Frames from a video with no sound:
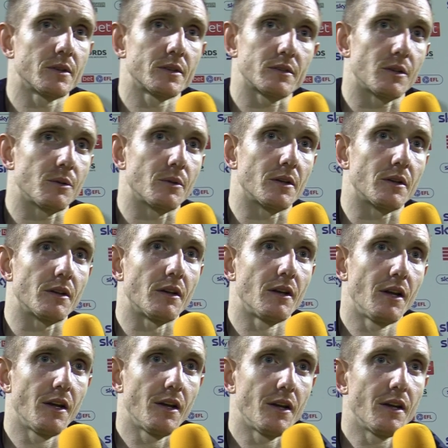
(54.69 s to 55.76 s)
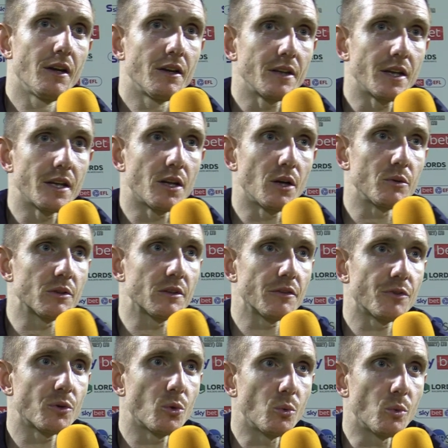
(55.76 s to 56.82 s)
So yeah, no, it was a
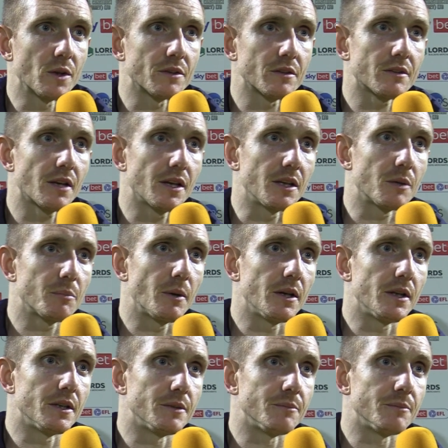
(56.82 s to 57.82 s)
difficult one to take, but